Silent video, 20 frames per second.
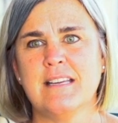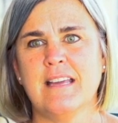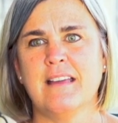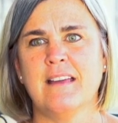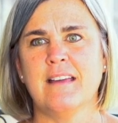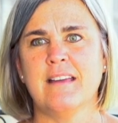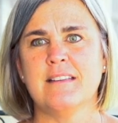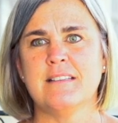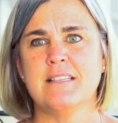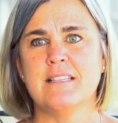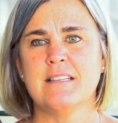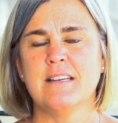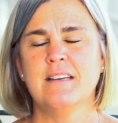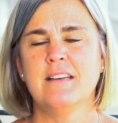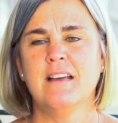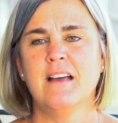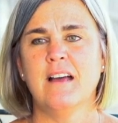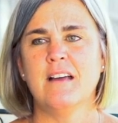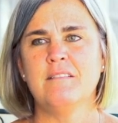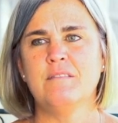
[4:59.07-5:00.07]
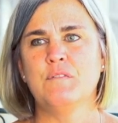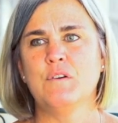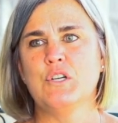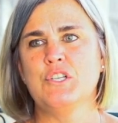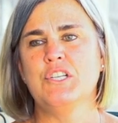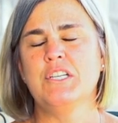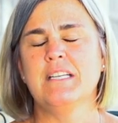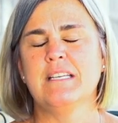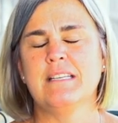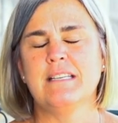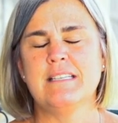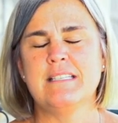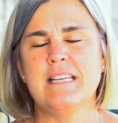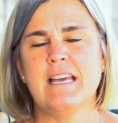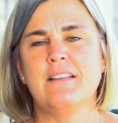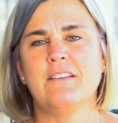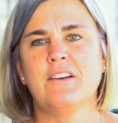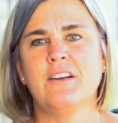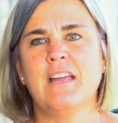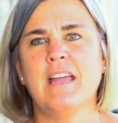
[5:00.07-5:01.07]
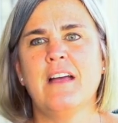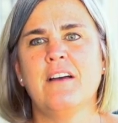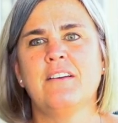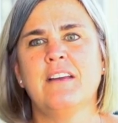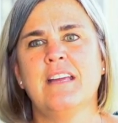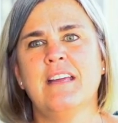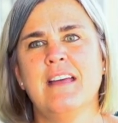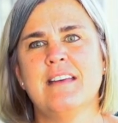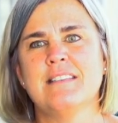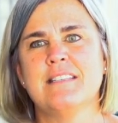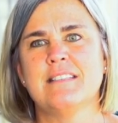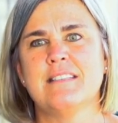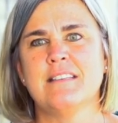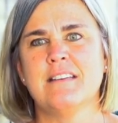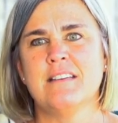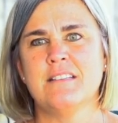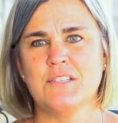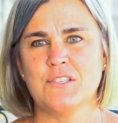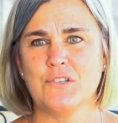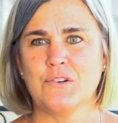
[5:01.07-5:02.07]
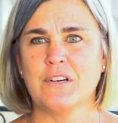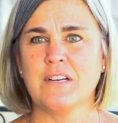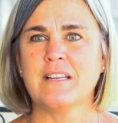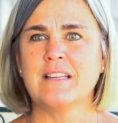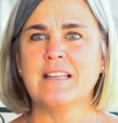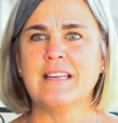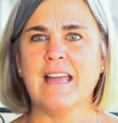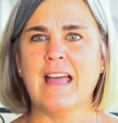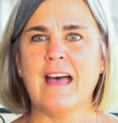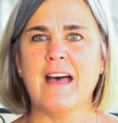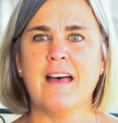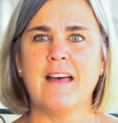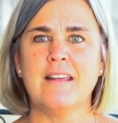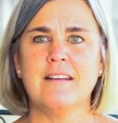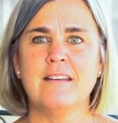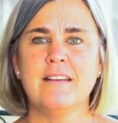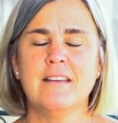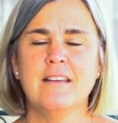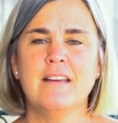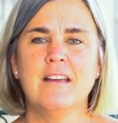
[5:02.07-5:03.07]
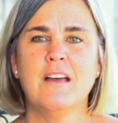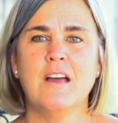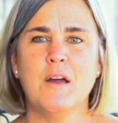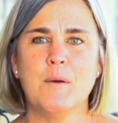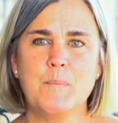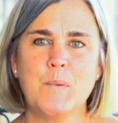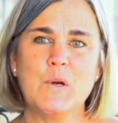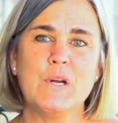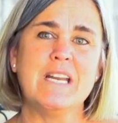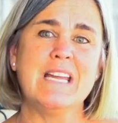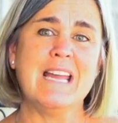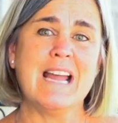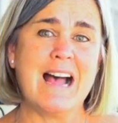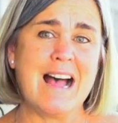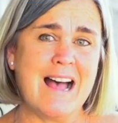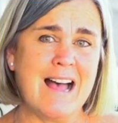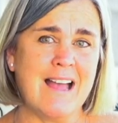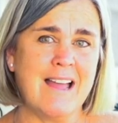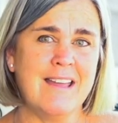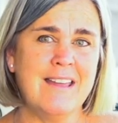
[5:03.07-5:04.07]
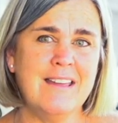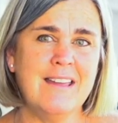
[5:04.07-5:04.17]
And unfortunately, Teller County has historically had a pretty high,